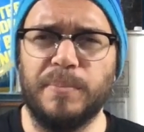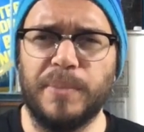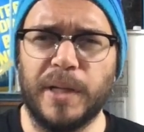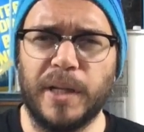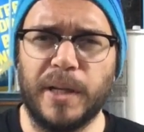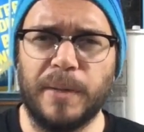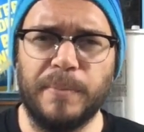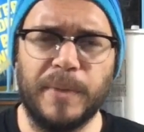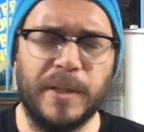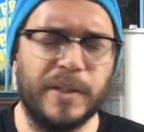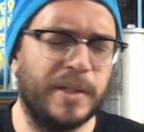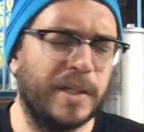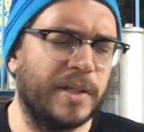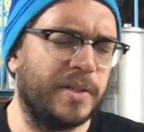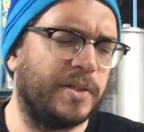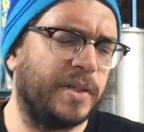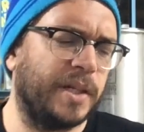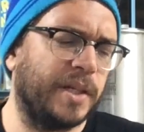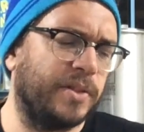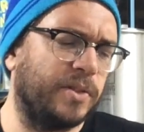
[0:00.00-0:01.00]
but it
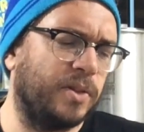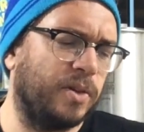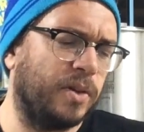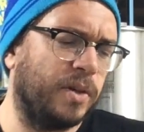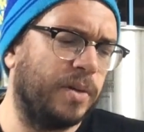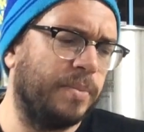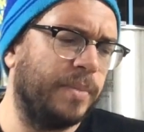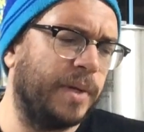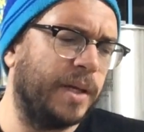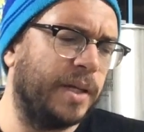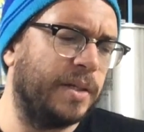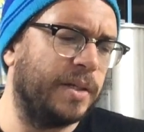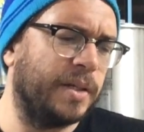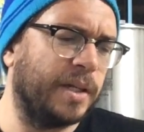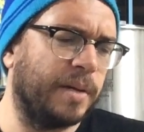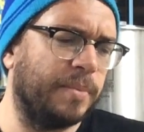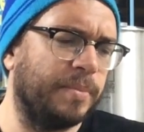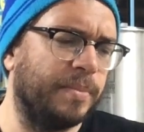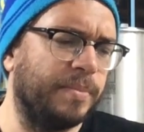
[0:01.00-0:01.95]
does take time, and